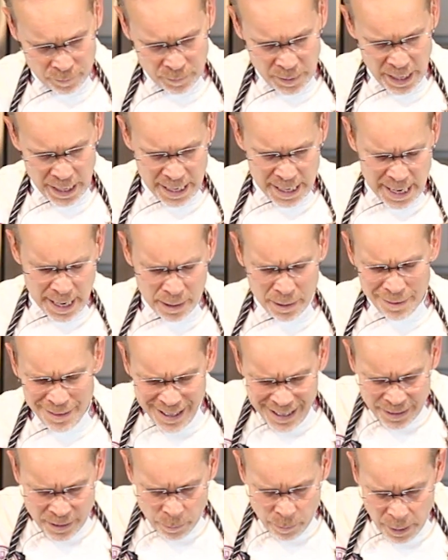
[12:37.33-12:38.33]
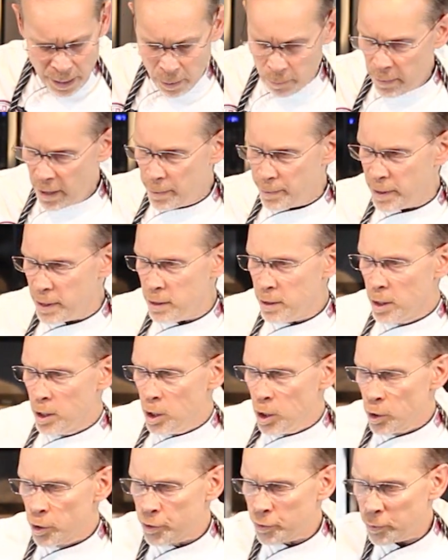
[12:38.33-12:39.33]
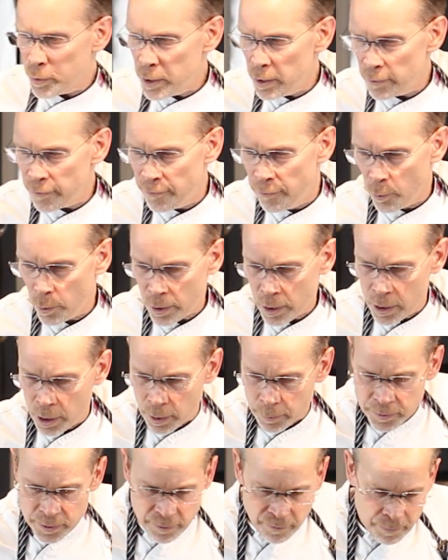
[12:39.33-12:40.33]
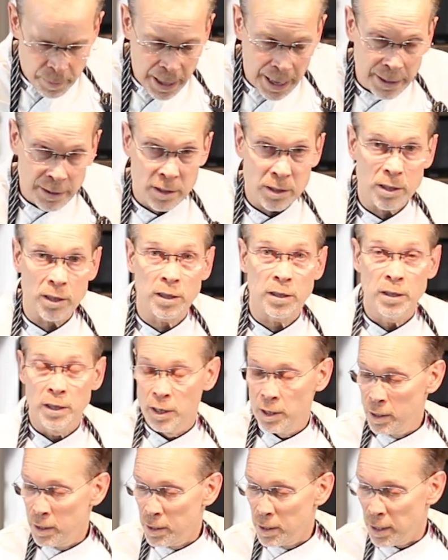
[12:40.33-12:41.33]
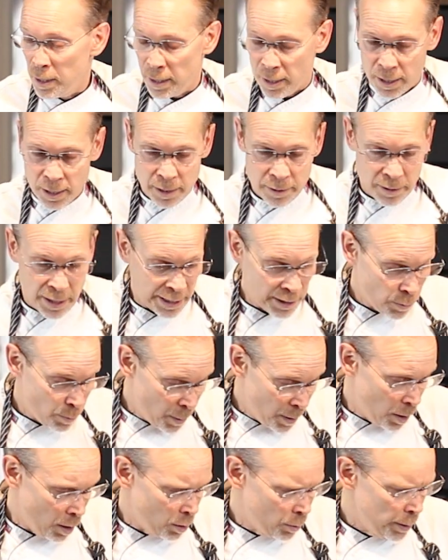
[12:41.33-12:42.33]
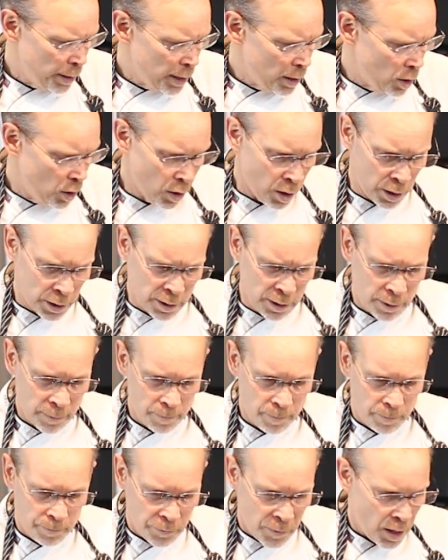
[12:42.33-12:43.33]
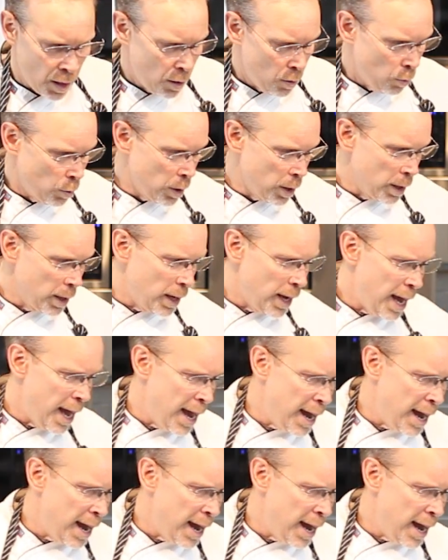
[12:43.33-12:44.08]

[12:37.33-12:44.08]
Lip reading: And again, that's about maybe 3 or 4 cups of pasta that's been already cooked. We're going to